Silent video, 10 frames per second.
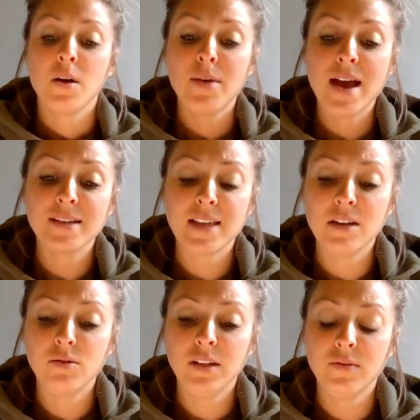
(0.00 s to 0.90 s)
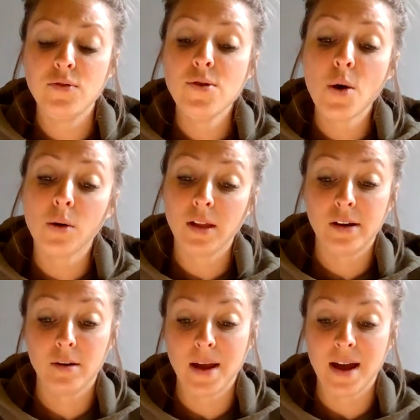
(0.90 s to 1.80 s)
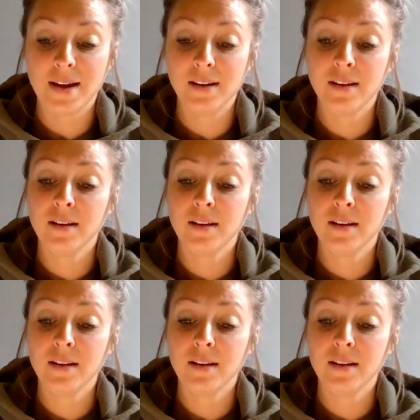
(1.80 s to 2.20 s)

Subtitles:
We ask that you leave no litter behind,